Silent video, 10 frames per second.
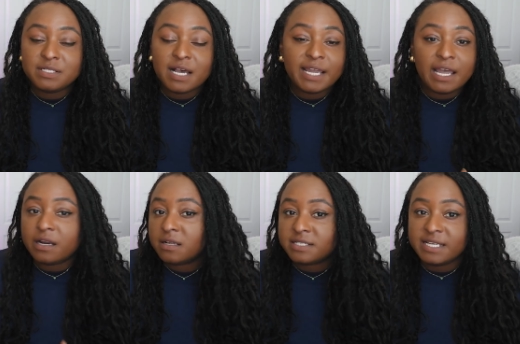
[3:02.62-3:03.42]
I
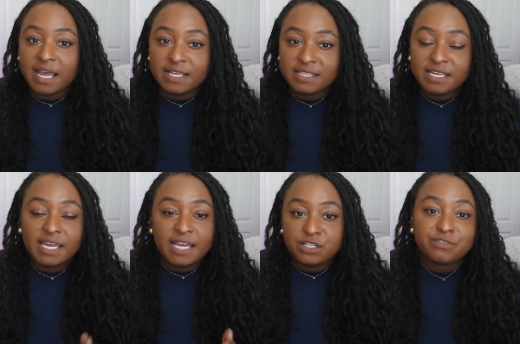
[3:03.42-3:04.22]
cannot see anything
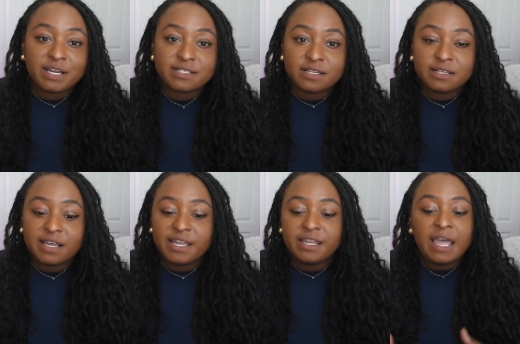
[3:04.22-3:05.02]
in direct
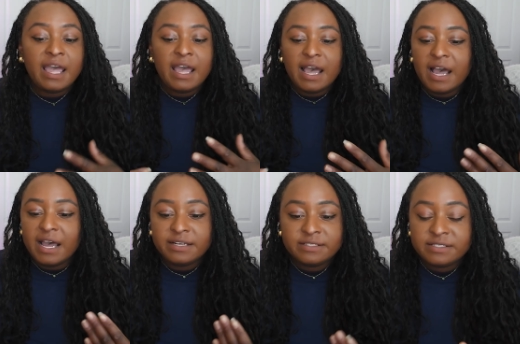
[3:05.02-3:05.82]
sunlight,
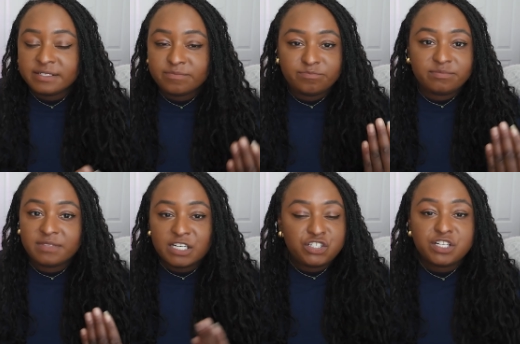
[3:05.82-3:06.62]
and
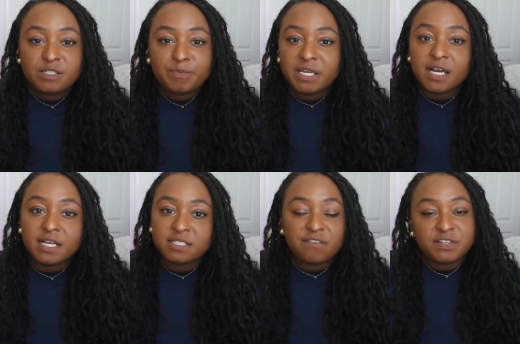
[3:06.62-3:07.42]
that's just
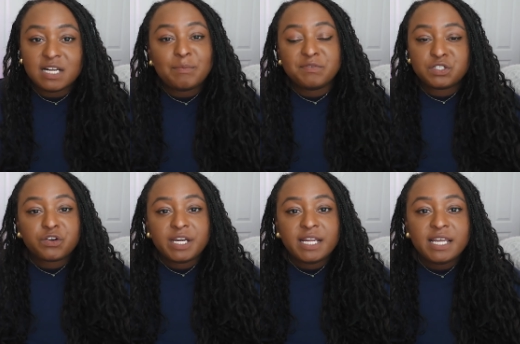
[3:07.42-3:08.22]
because of the type of
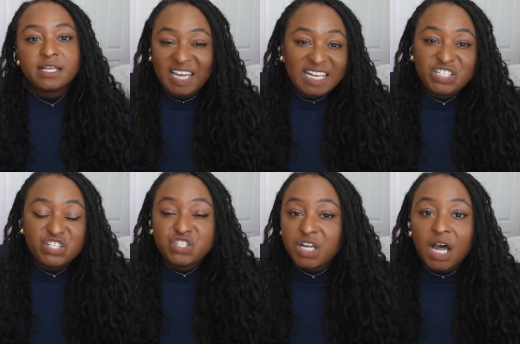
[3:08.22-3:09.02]
screen it is. It's
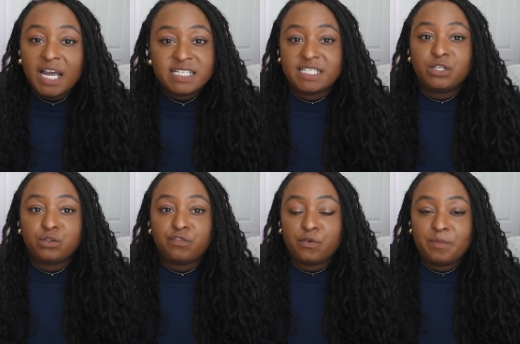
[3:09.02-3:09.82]
just not
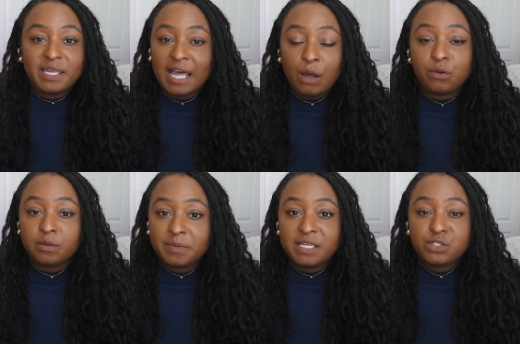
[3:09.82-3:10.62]
ideal for being out on the
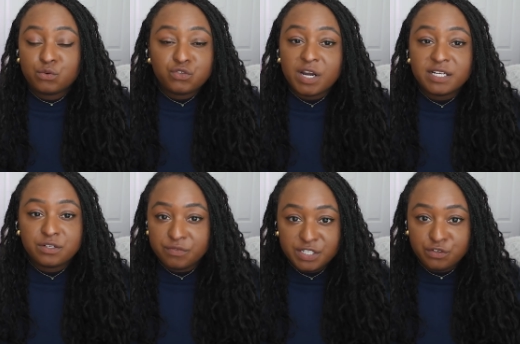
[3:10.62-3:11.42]
beach or trying
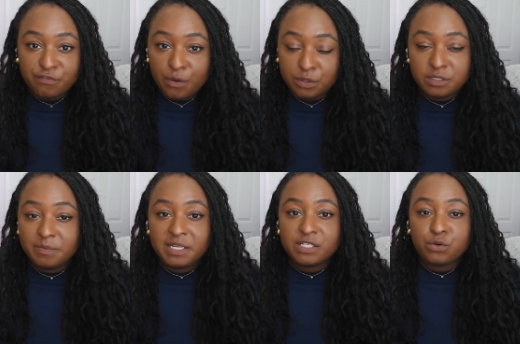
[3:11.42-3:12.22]
to read your phone on the
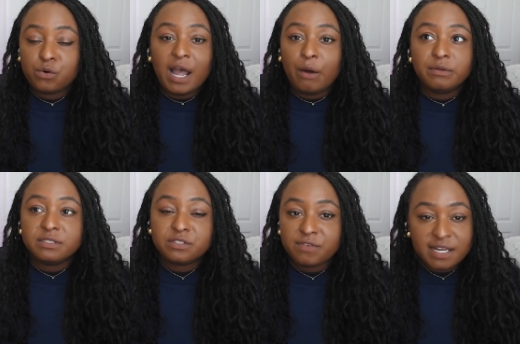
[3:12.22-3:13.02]
beach or out
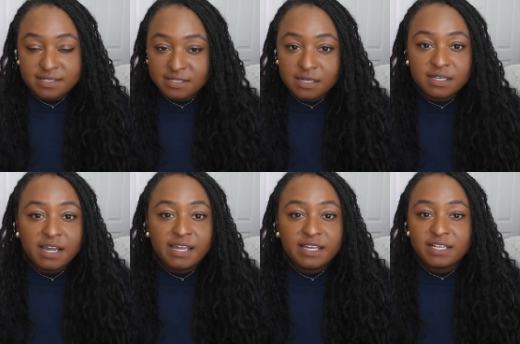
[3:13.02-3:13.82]
in direct
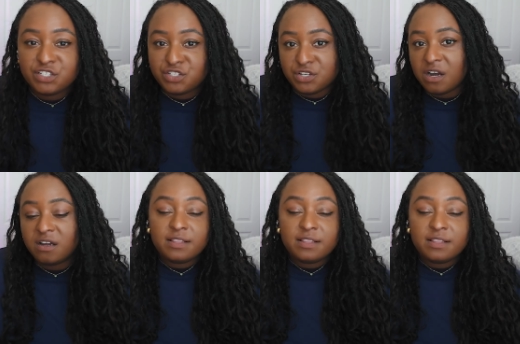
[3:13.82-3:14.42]
sunlight. It's just not.